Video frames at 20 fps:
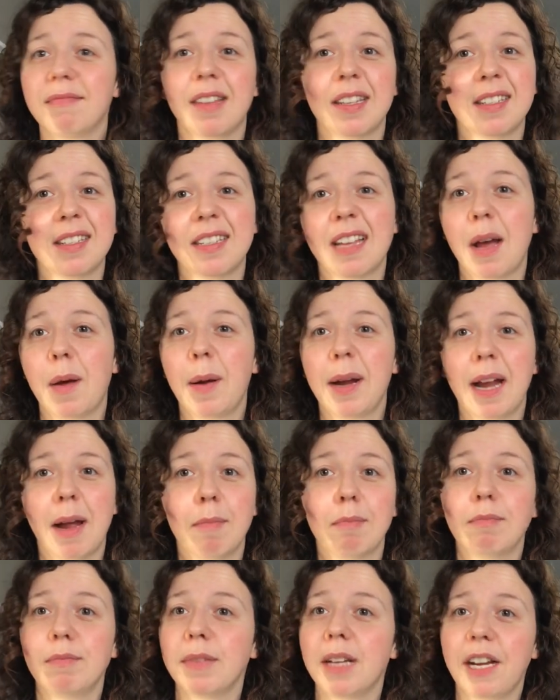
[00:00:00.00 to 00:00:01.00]
is how I
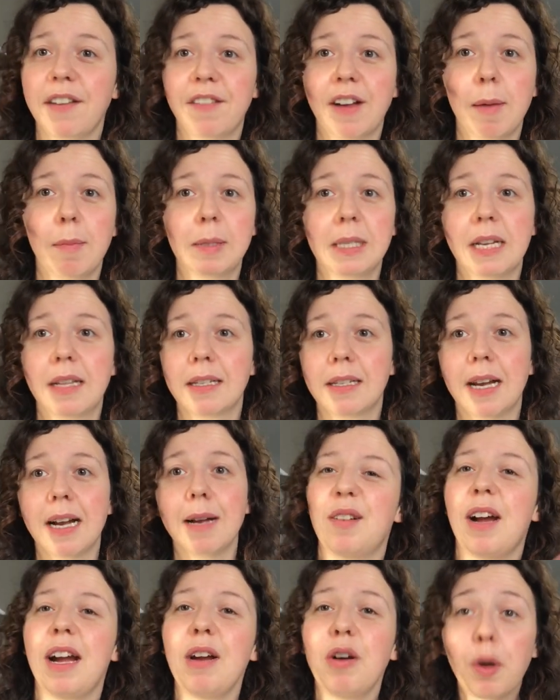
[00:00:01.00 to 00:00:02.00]
am 95% of the
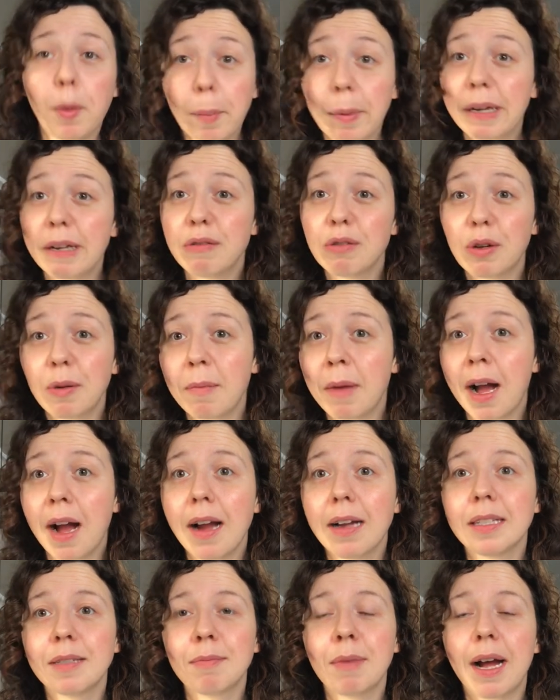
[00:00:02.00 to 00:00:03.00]
time. I hope you don't
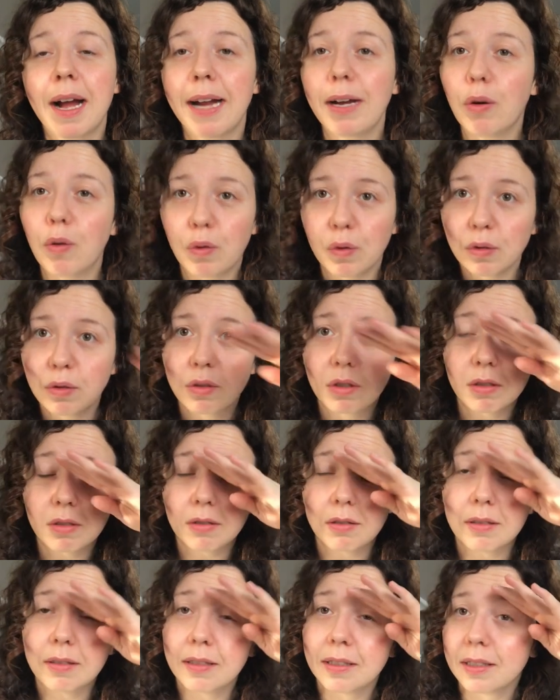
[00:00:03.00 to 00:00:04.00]
mind my old,
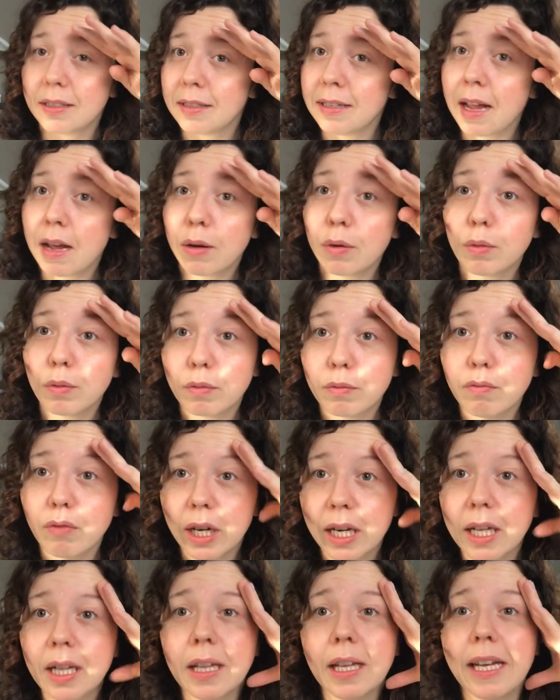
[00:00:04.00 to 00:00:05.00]
now
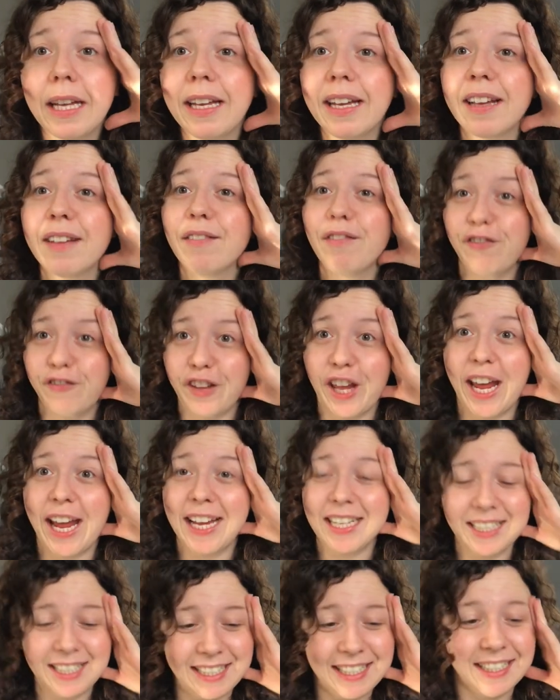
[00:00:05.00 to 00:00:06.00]
wrinkly
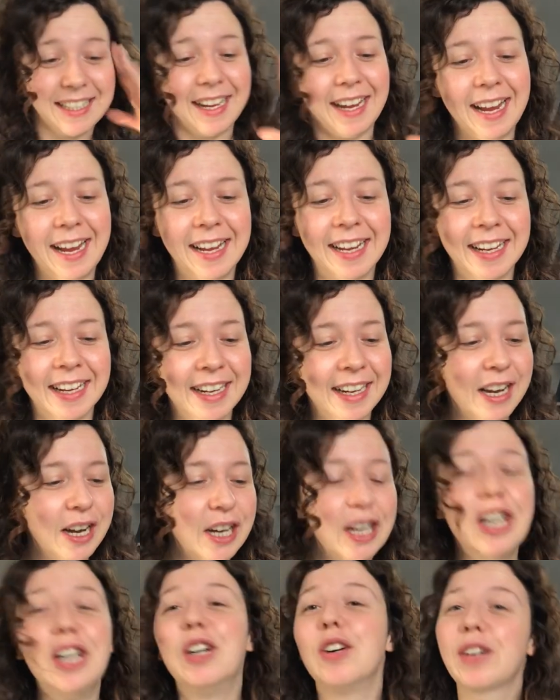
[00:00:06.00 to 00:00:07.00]
face.
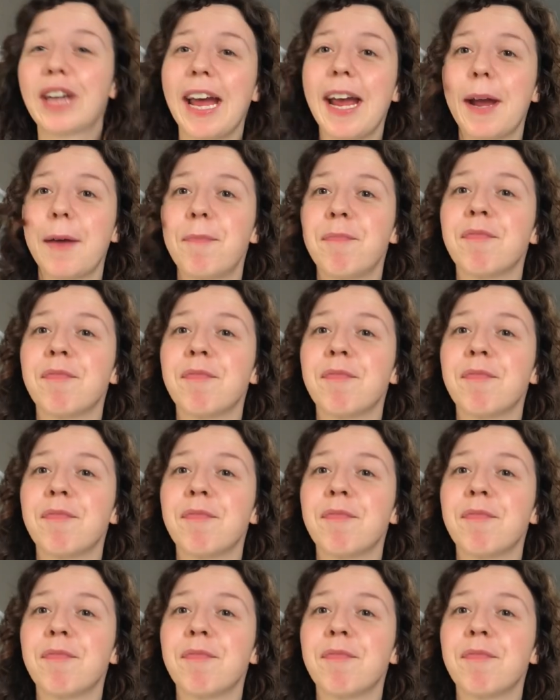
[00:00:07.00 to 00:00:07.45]
Okay,